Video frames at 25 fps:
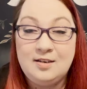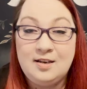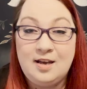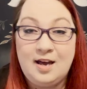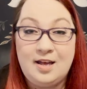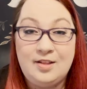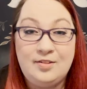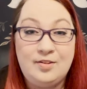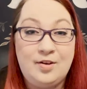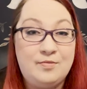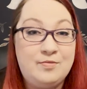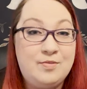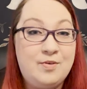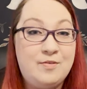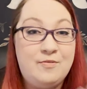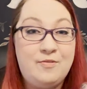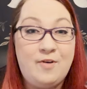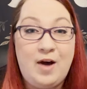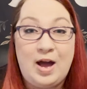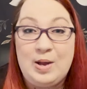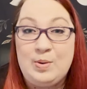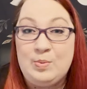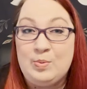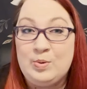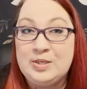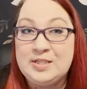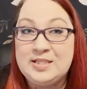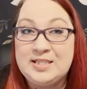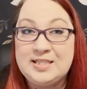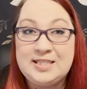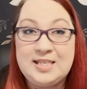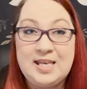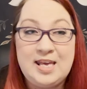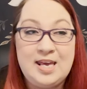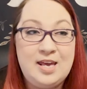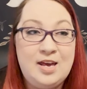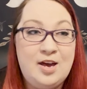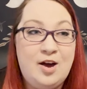I love the
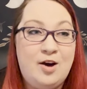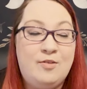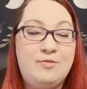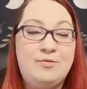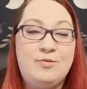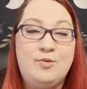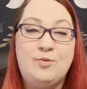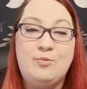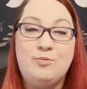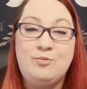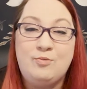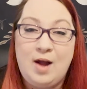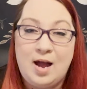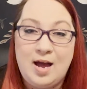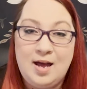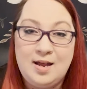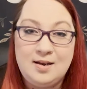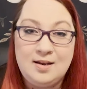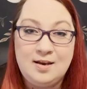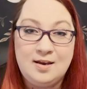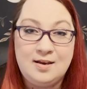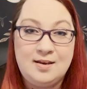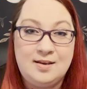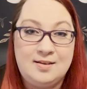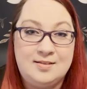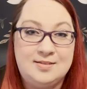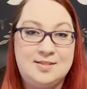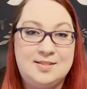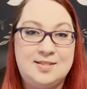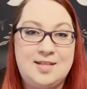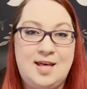vibrancy of the red against